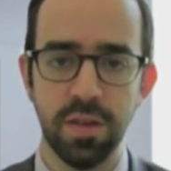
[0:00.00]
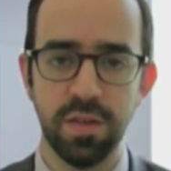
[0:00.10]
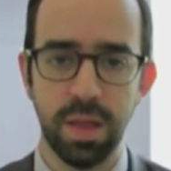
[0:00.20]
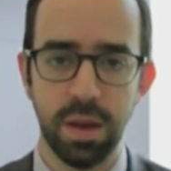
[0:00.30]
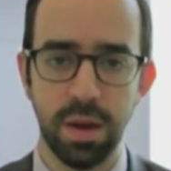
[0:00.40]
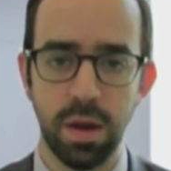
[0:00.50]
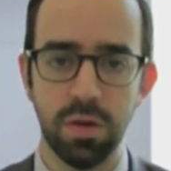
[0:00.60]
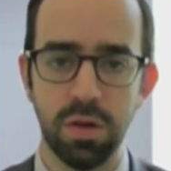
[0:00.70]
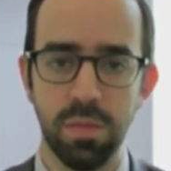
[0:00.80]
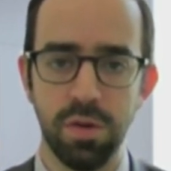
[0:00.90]
to set the
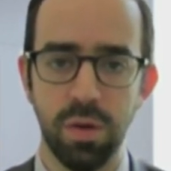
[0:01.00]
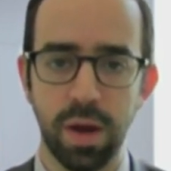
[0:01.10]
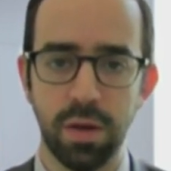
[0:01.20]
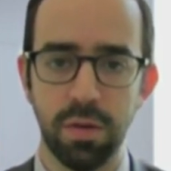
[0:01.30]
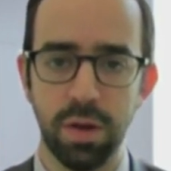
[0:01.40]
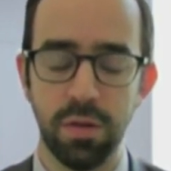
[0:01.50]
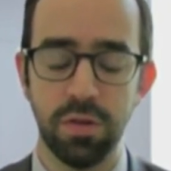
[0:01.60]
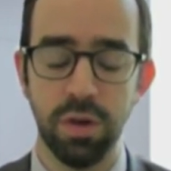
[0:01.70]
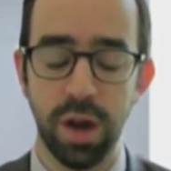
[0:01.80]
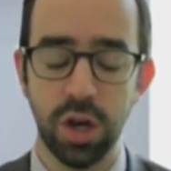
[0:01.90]
near-term directory
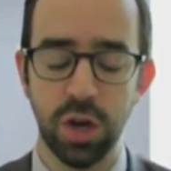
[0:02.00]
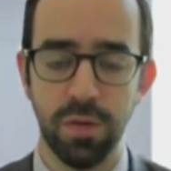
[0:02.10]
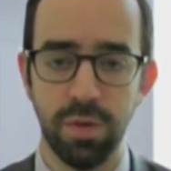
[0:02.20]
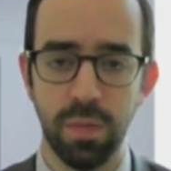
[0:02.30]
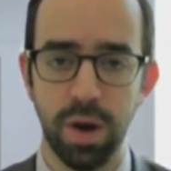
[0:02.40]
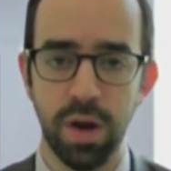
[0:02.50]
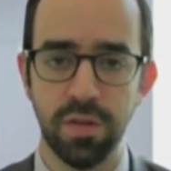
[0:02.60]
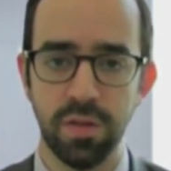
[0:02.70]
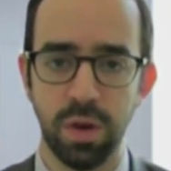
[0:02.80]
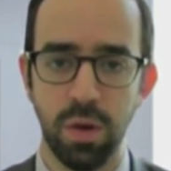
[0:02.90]
direction for
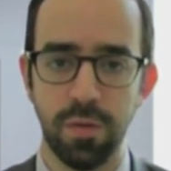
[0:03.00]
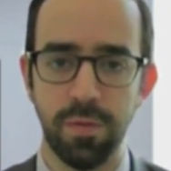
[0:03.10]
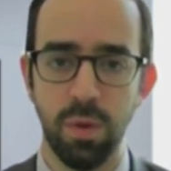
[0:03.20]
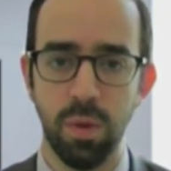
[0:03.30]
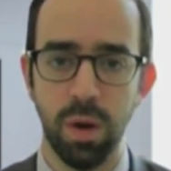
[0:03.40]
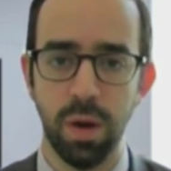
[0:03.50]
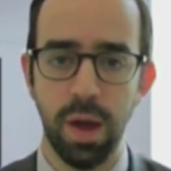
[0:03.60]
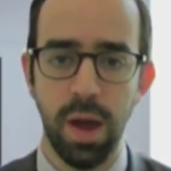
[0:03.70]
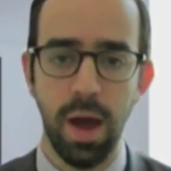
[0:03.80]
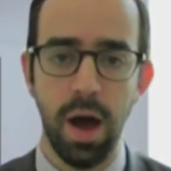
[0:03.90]
prices going forward.
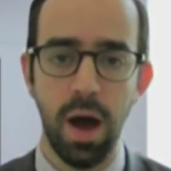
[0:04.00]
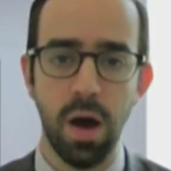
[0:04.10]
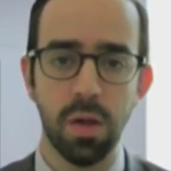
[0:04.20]
Uh,